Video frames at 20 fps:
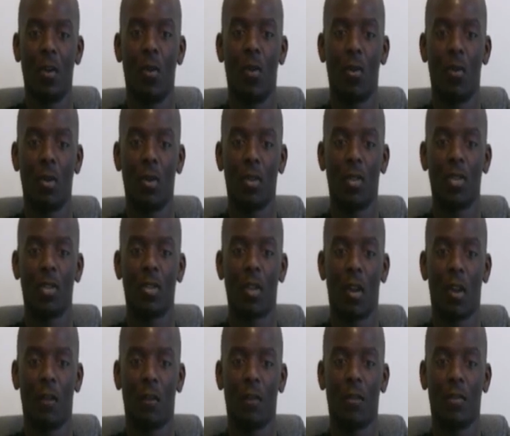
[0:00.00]
or the
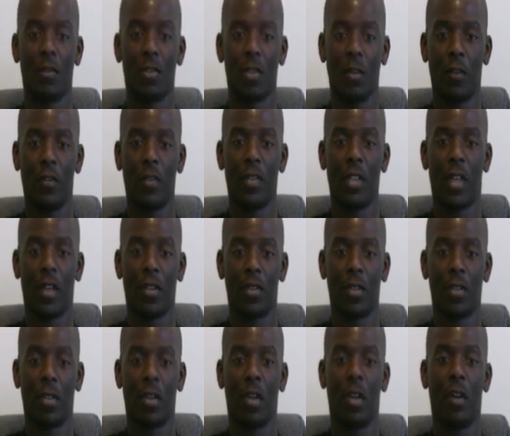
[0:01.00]
surface
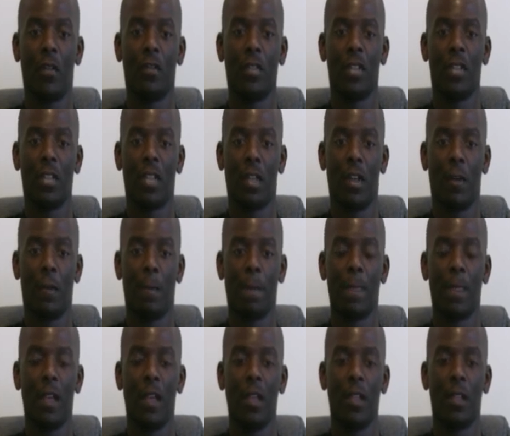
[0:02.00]
answer of the cell.
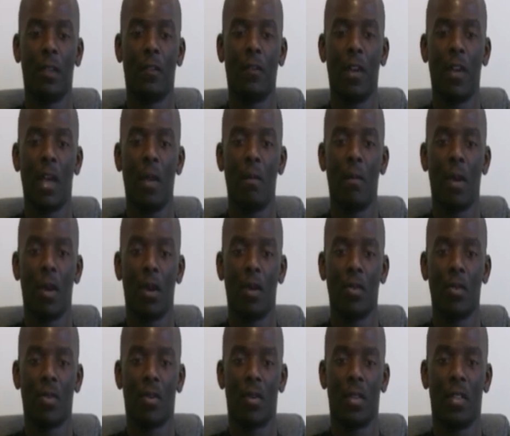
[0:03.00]
Refined
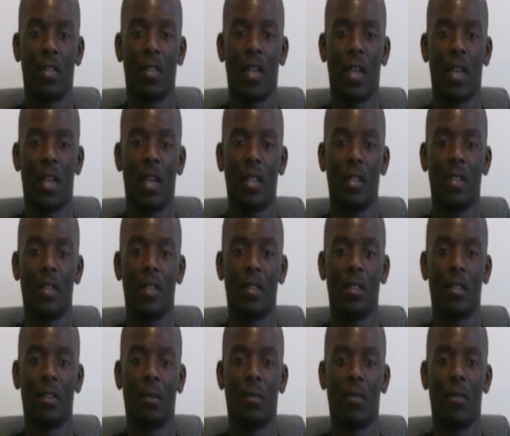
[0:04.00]
models are designs
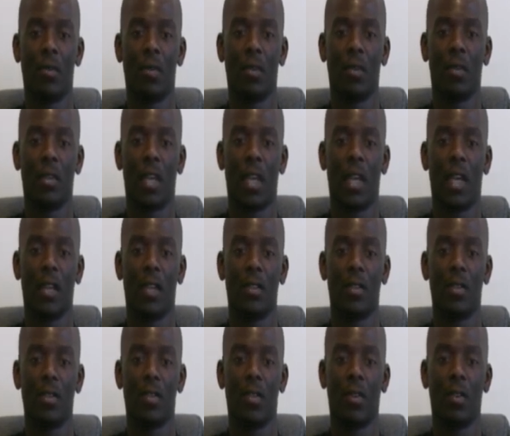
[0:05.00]
supporting the
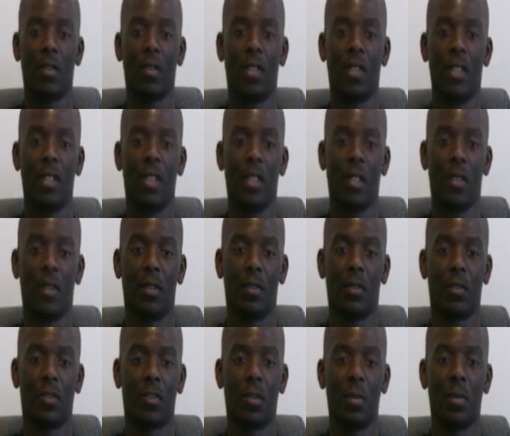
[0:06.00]
answers are detailed,
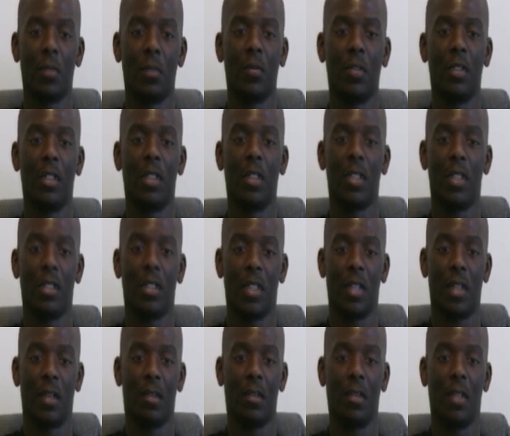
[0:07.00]
descriptions within the
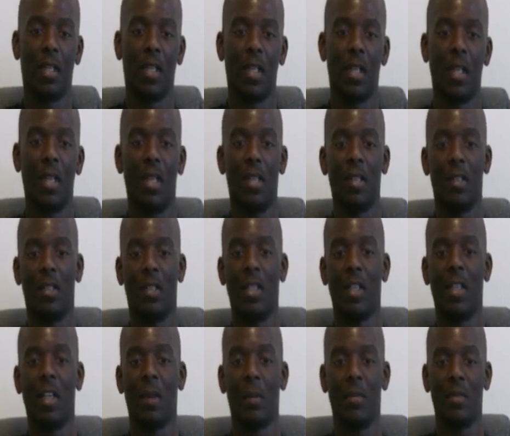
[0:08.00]
cell.
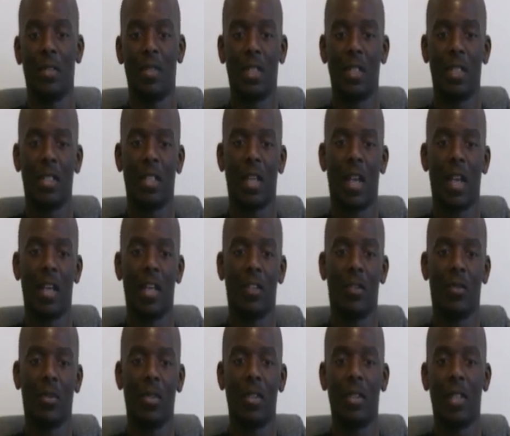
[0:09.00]
Decomposition,
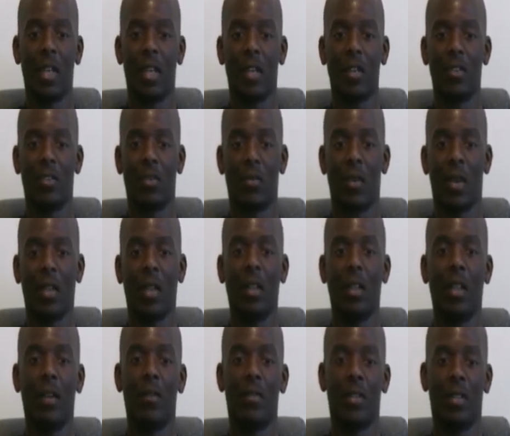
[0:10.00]
i.e. drill down to greater
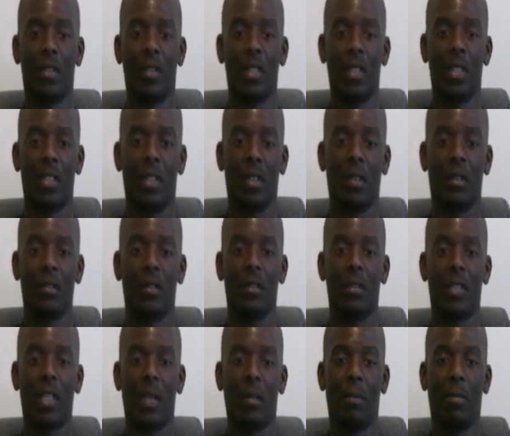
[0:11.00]
levels of detail,
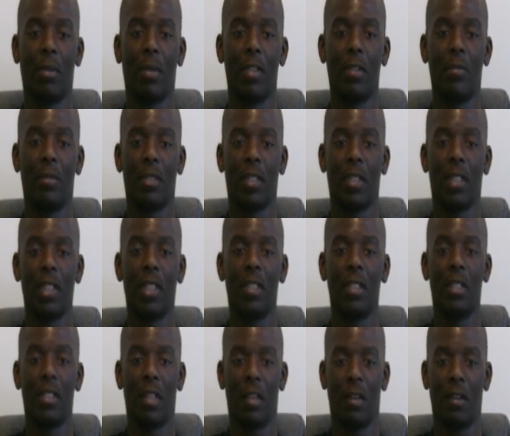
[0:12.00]
take place within each
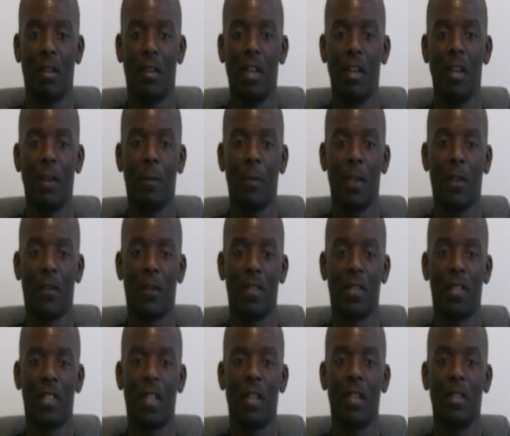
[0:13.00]
cell. If a
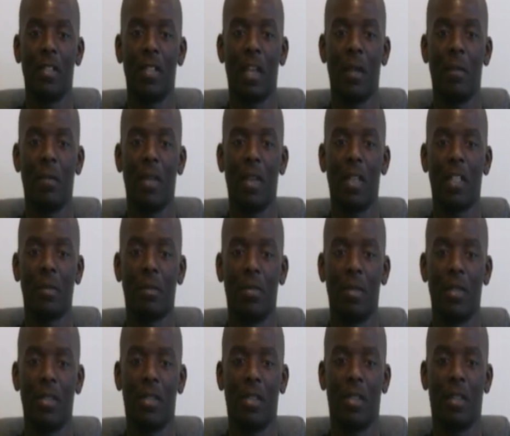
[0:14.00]
cell is not made
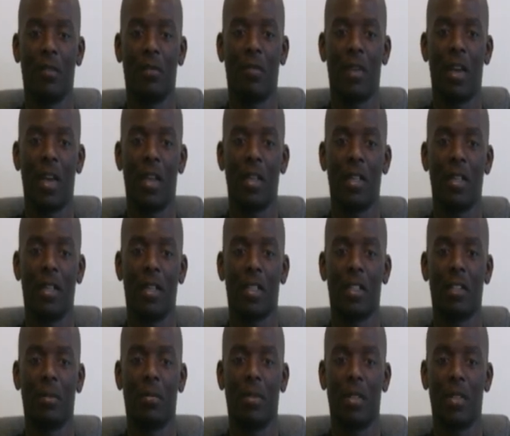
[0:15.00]
explicit, define it
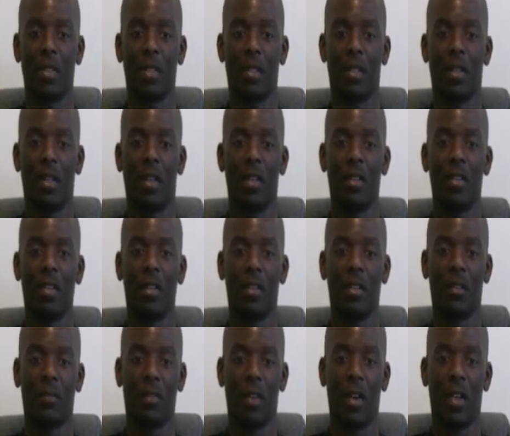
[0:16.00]
explicit,
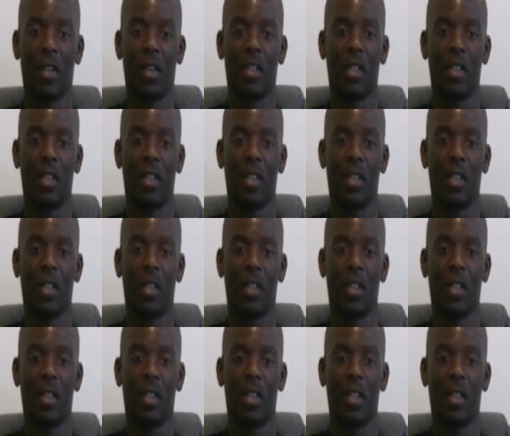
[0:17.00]
undefined